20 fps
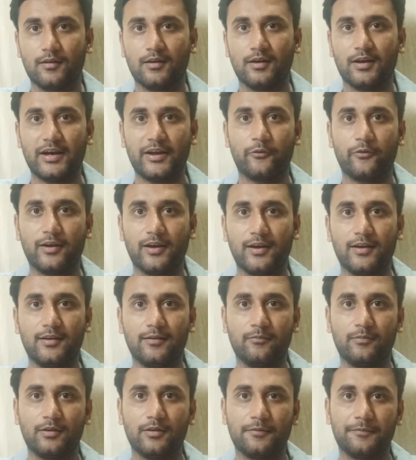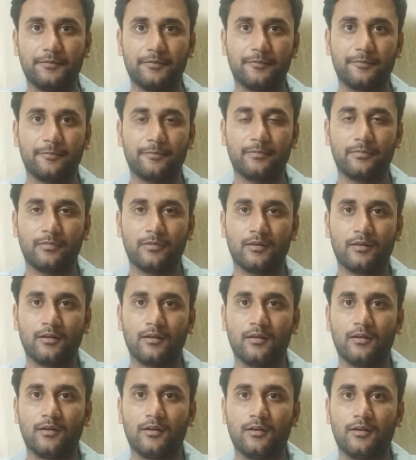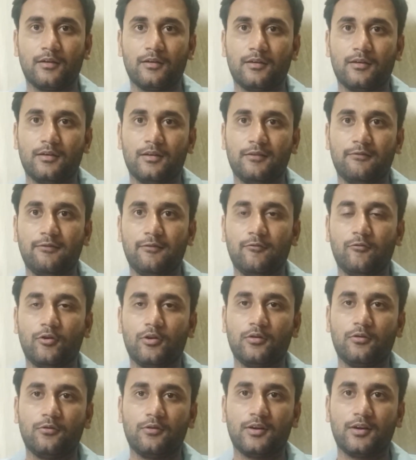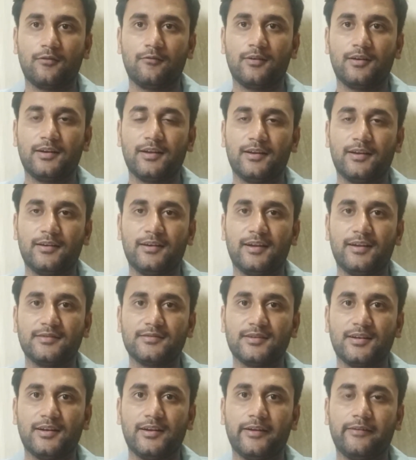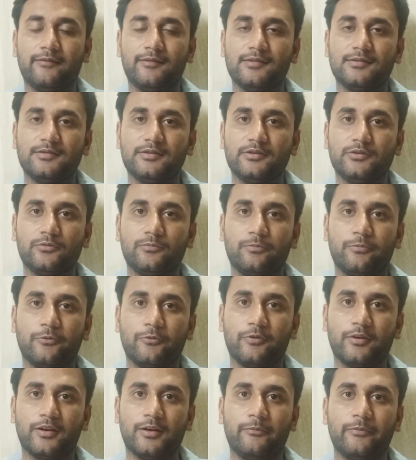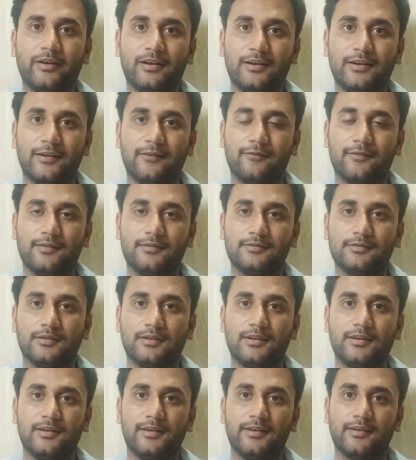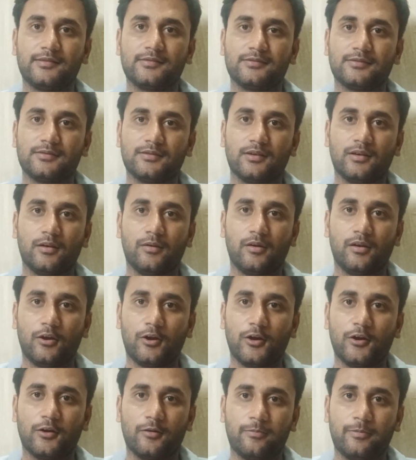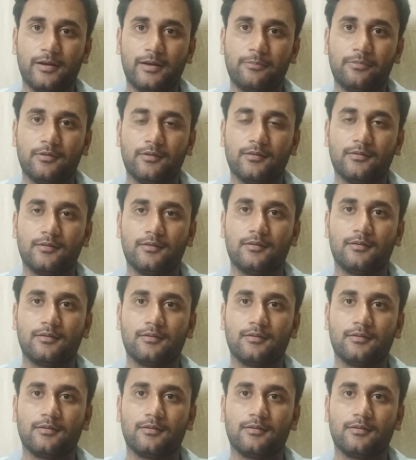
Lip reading: Are you getting me? If you want to convert any natural language into programming language, it takes a lot of effort